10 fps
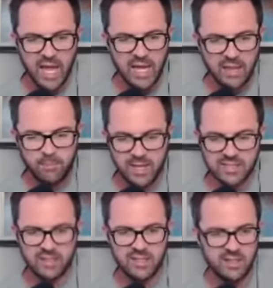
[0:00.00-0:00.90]
and they
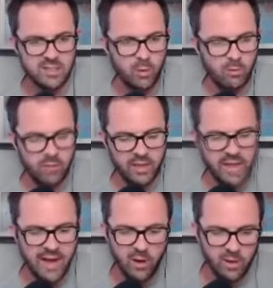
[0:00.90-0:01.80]
basically did this one where they
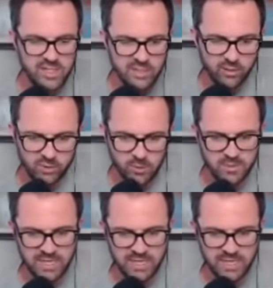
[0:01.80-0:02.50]
had all these different groups